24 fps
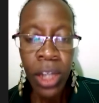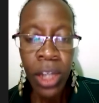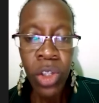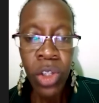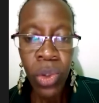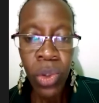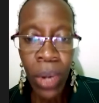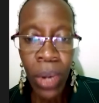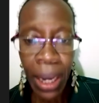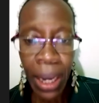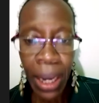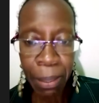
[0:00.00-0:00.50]

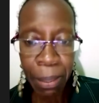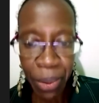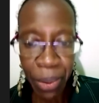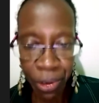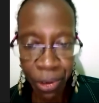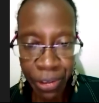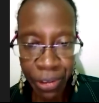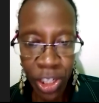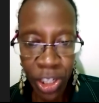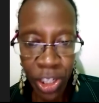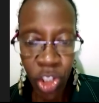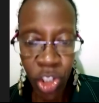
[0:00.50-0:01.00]
her
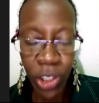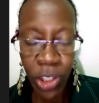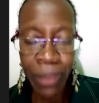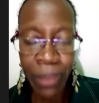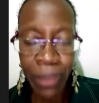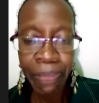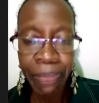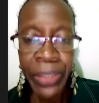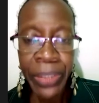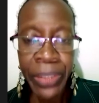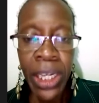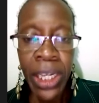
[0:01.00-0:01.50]
profession.
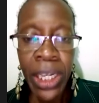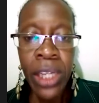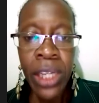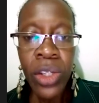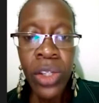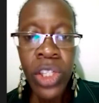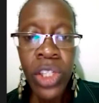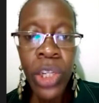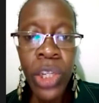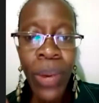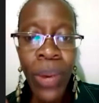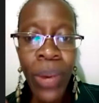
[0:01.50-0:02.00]
So
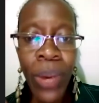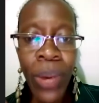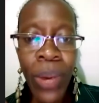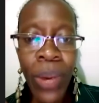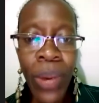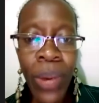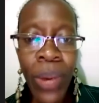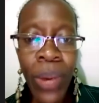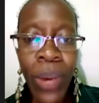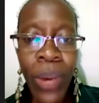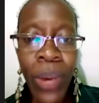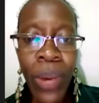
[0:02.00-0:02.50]
she wants
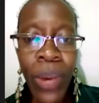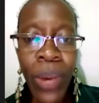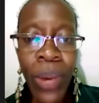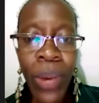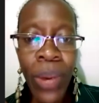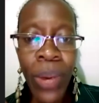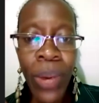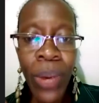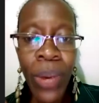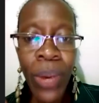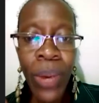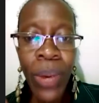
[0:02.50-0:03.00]
to
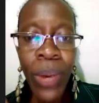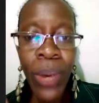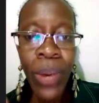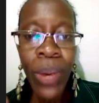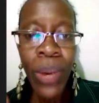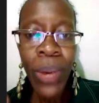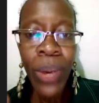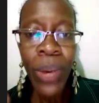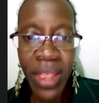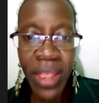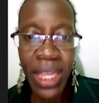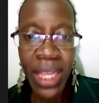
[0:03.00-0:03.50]
go
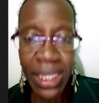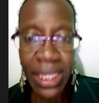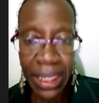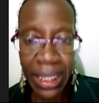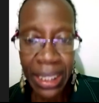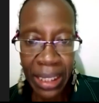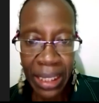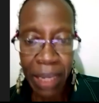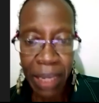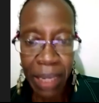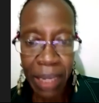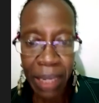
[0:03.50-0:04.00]
through the
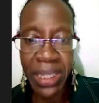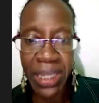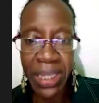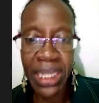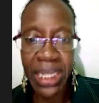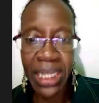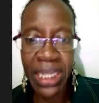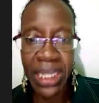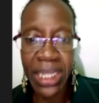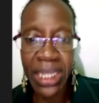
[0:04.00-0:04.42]
script,